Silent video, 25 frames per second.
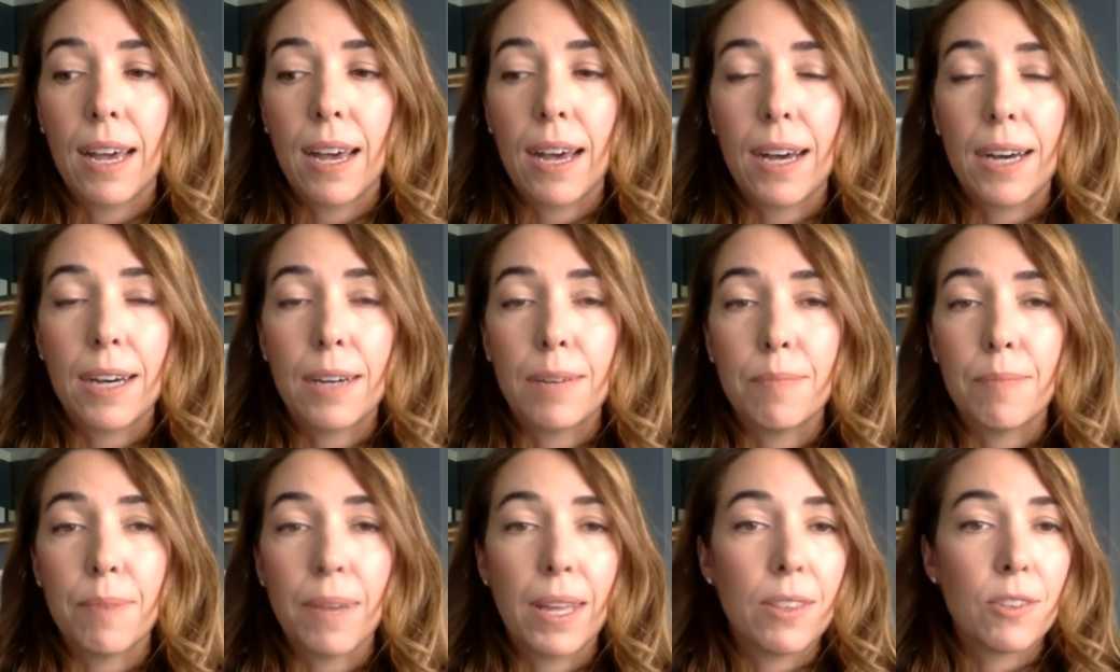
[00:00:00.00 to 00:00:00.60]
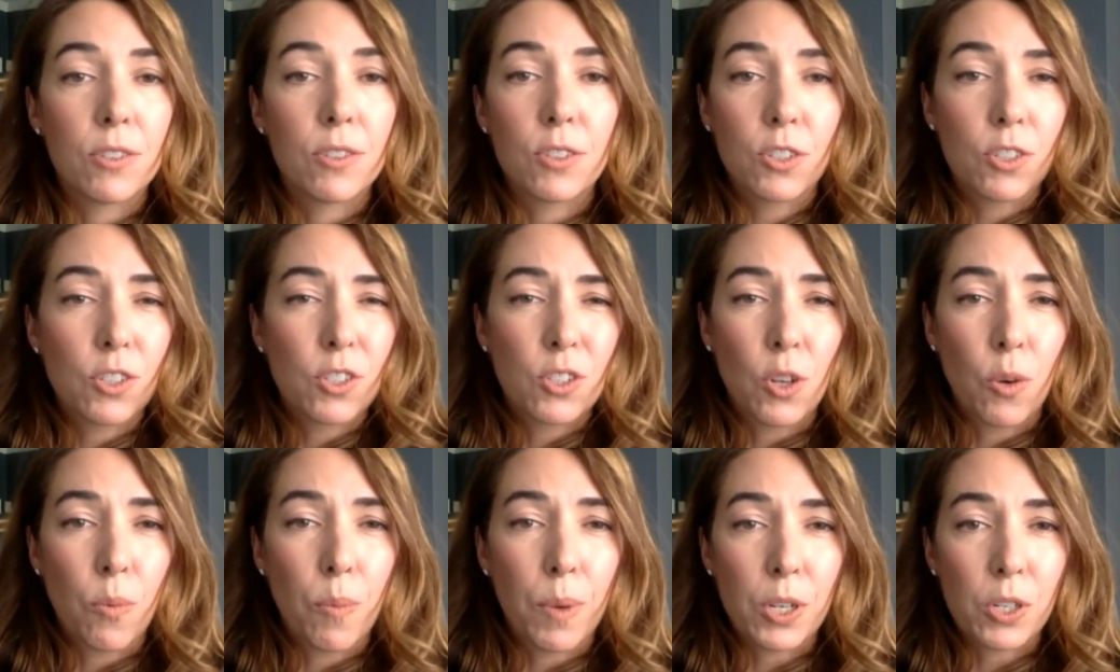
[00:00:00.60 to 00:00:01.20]
And there's
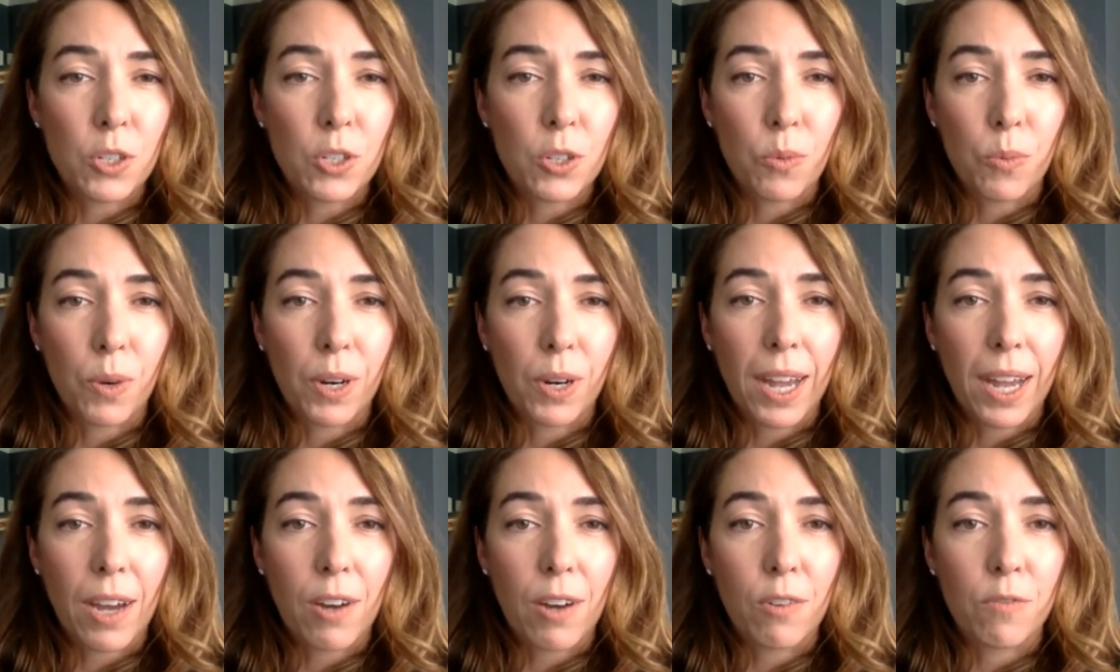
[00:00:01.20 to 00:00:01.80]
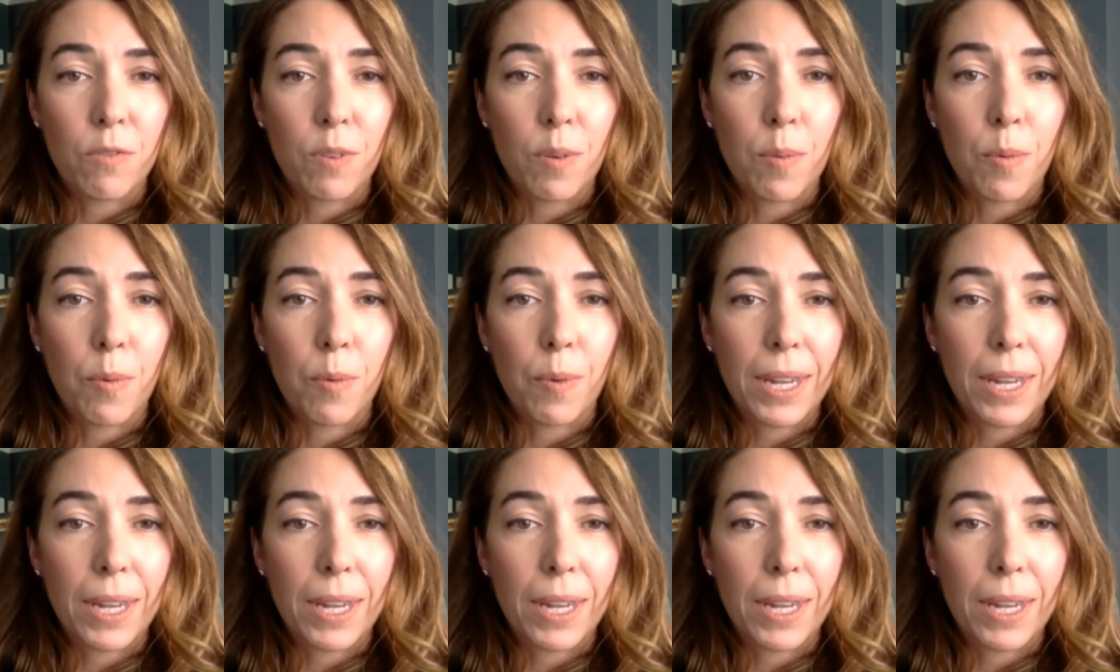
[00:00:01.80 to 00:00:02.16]
just so much to work out from a